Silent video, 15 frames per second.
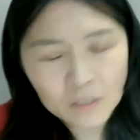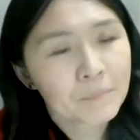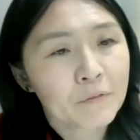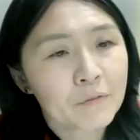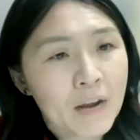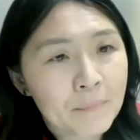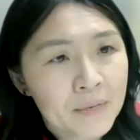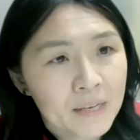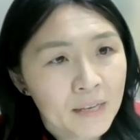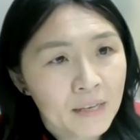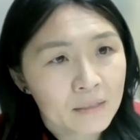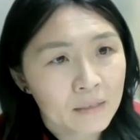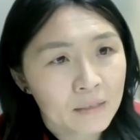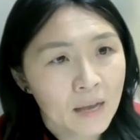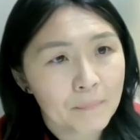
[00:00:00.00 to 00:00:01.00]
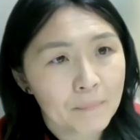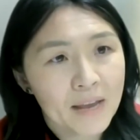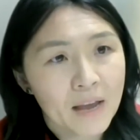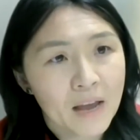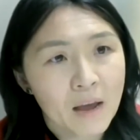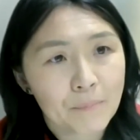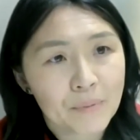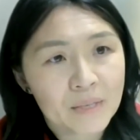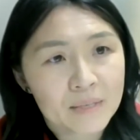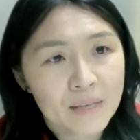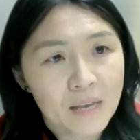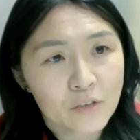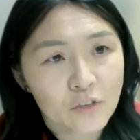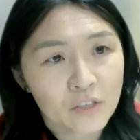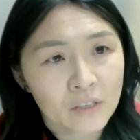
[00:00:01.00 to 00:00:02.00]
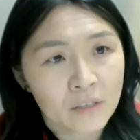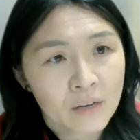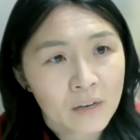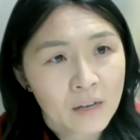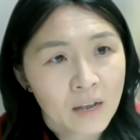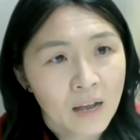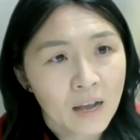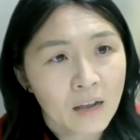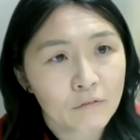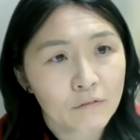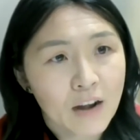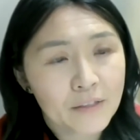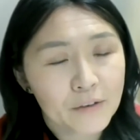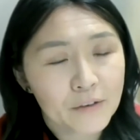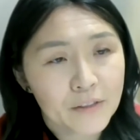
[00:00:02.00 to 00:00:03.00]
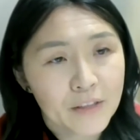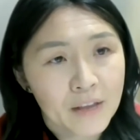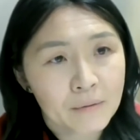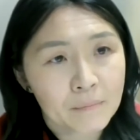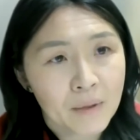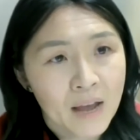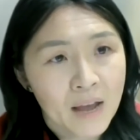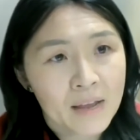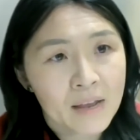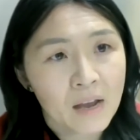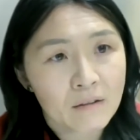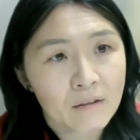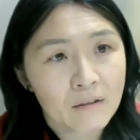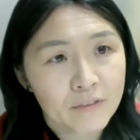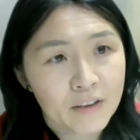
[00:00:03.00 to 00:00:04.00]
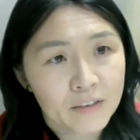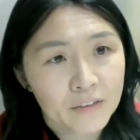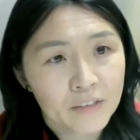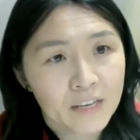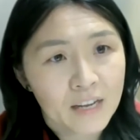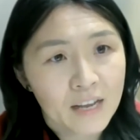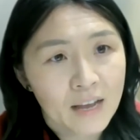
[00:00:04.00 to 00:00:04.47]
remedied by compensation rather than by unfettered